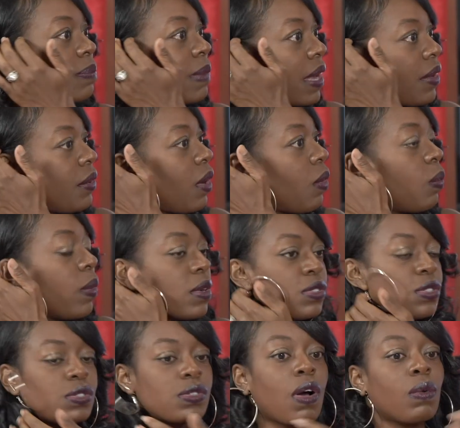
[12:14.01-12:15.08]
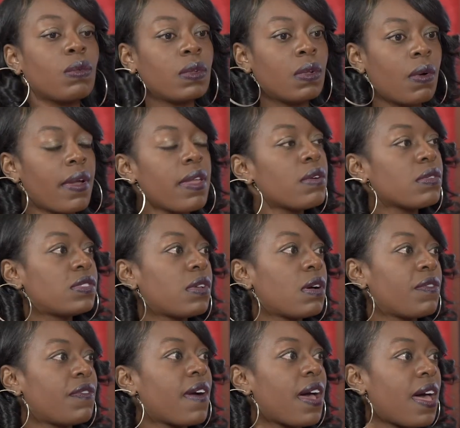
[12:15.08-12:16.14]
I'm like, we're so loyal.
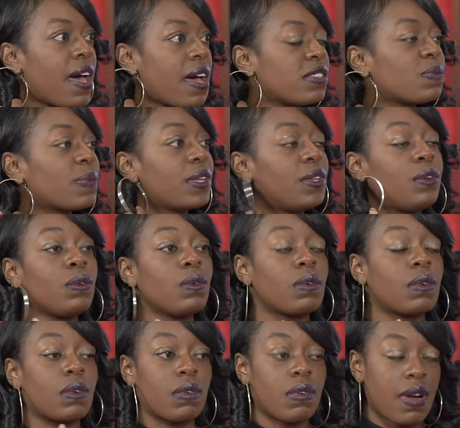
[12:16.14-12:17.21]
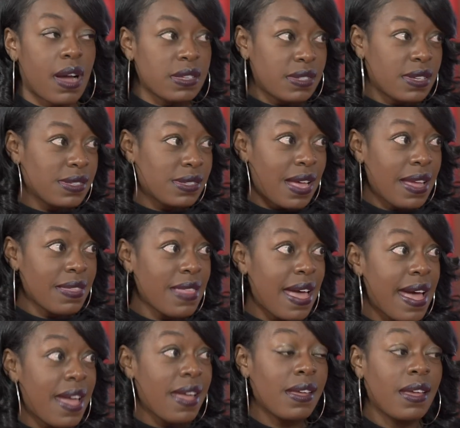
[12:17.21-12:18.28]
So for us, when you cross us like
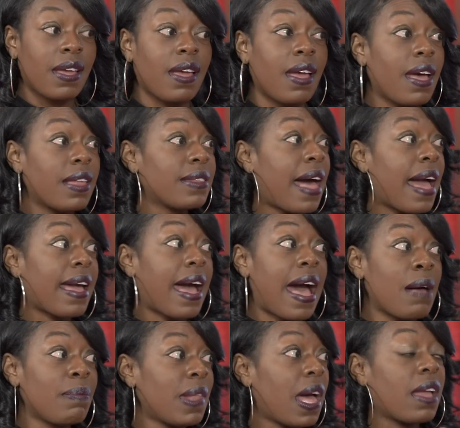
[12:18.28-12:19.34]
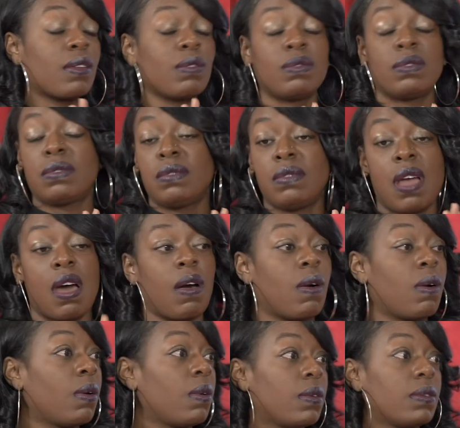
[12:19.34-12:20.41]
that, like, I'm like,
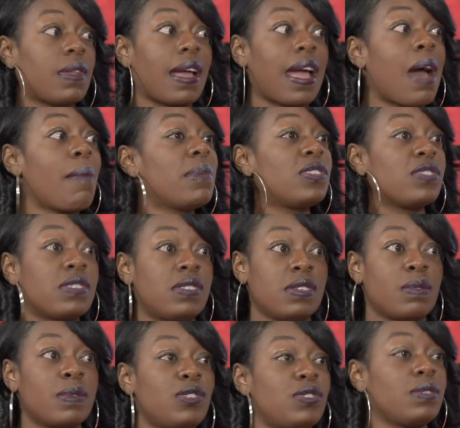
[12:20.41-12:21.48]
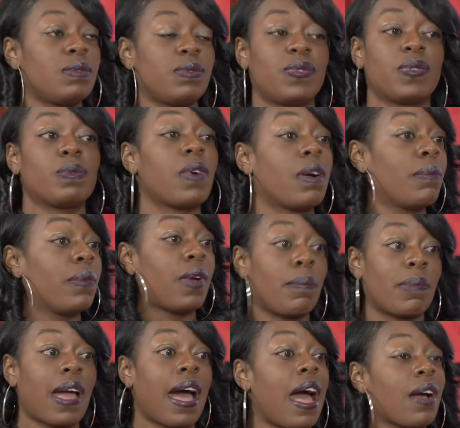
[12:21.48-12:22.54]
no. Like, I'm going to just deal with you.
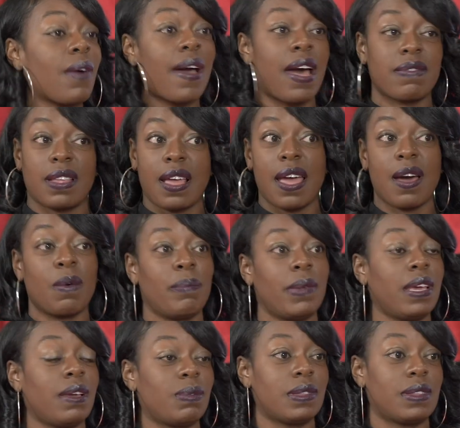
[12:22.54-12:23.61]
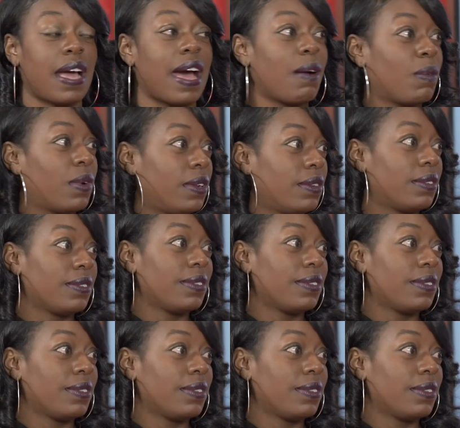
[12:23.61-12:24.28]
God gonna have to help me with that one.